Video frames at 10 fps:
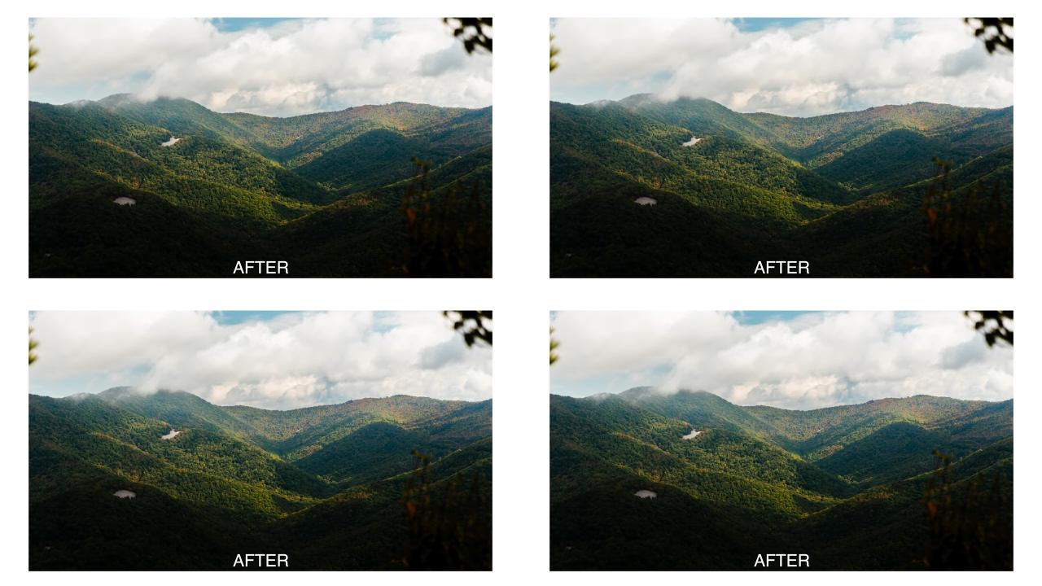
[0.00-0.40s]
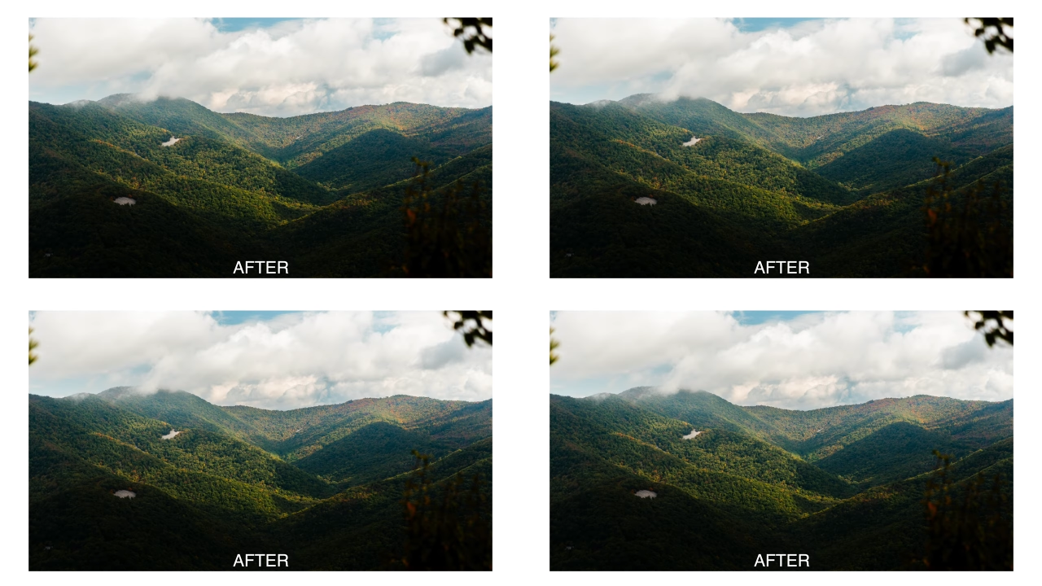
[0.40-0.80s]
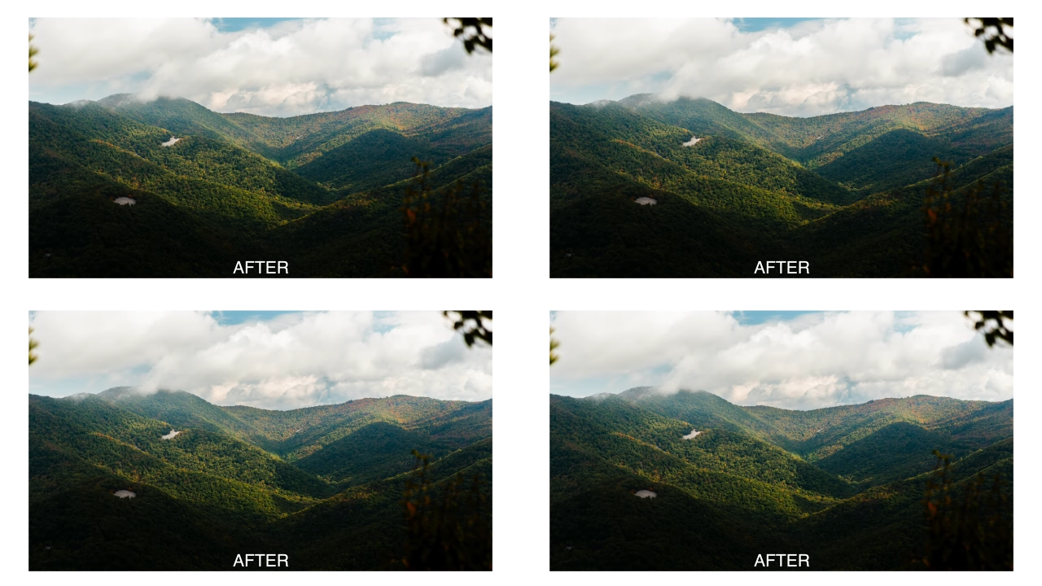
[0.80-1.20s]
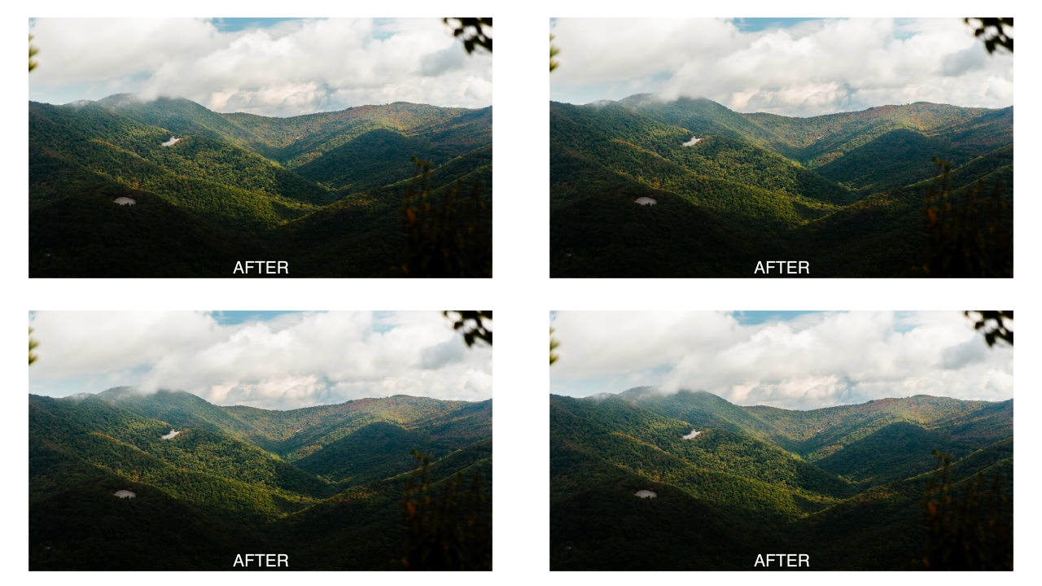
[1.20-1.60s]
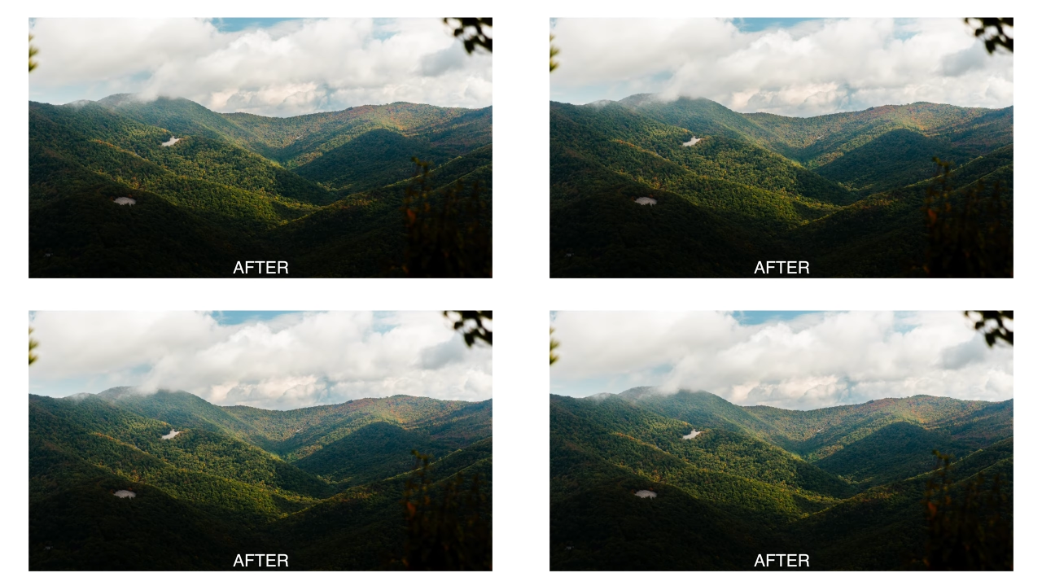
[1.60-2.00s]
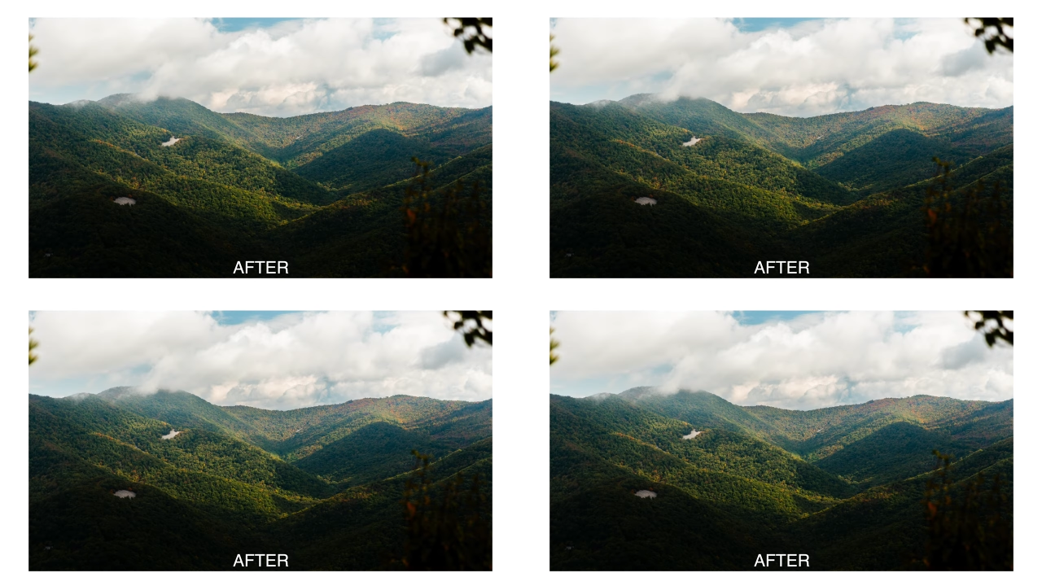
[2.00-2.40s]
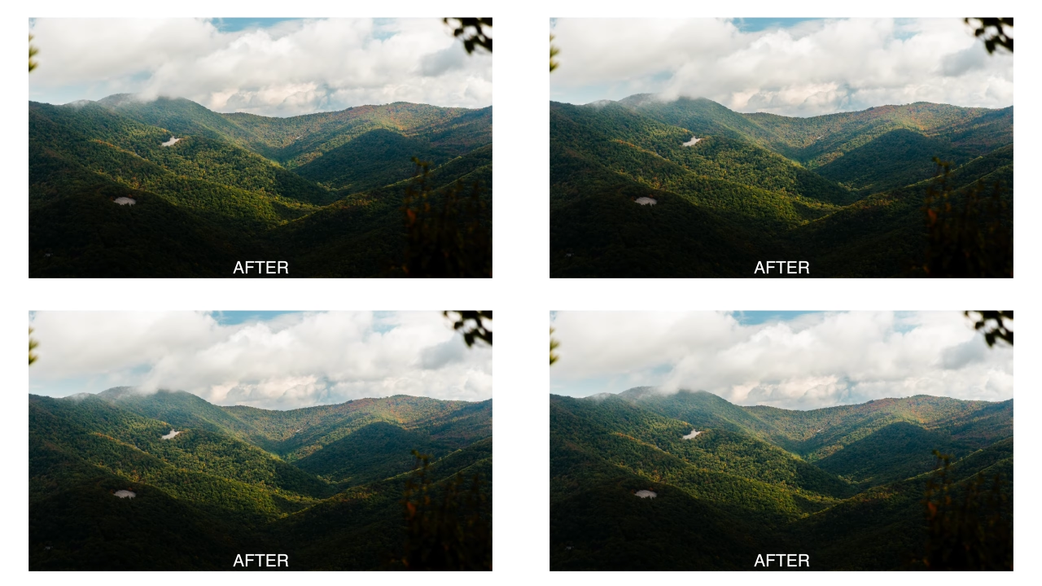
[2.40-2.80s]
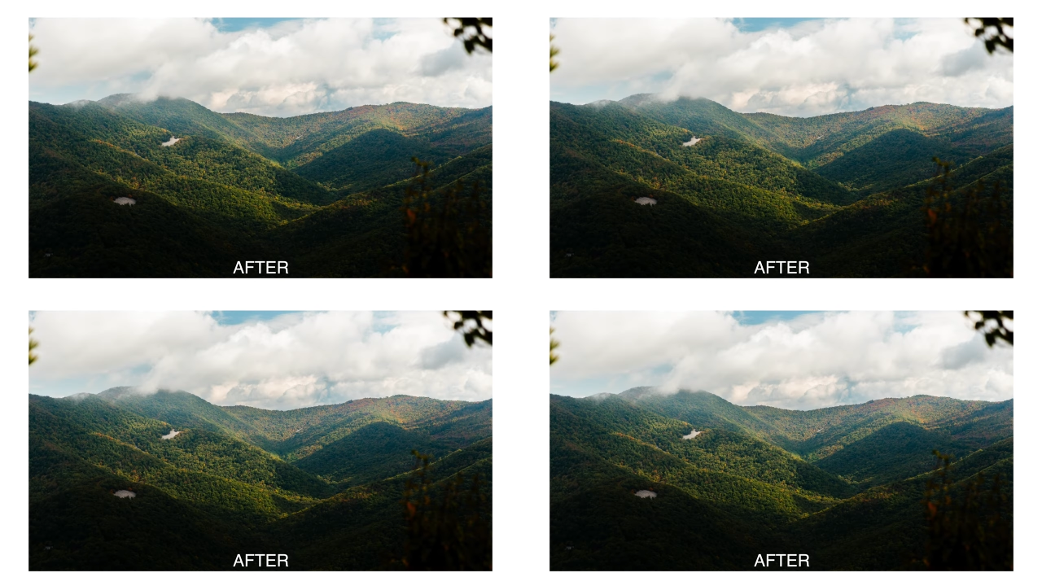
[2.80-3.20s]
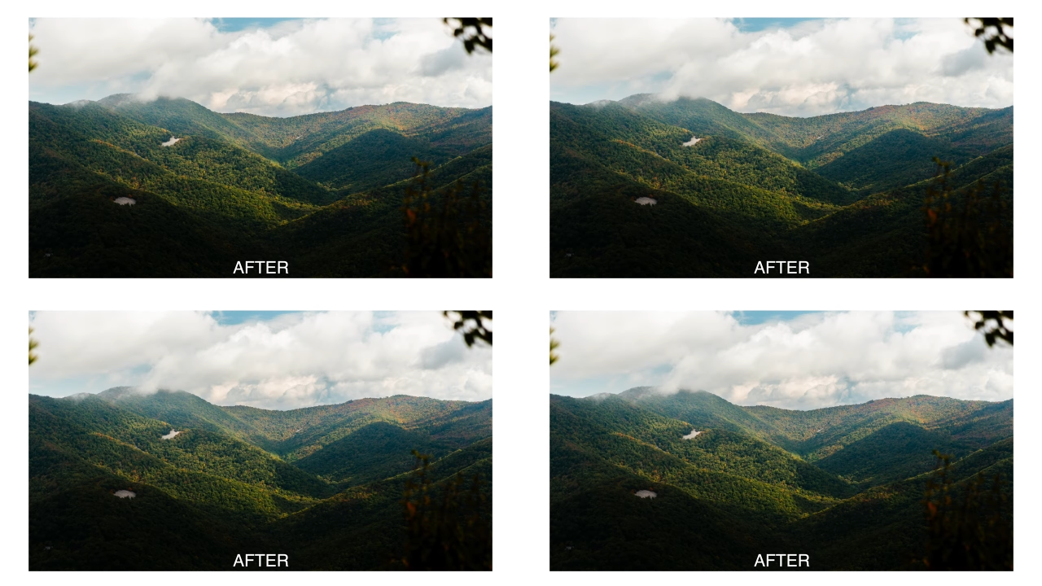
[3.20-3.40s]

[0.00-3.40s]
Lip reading: Nobody's mouth can be seen.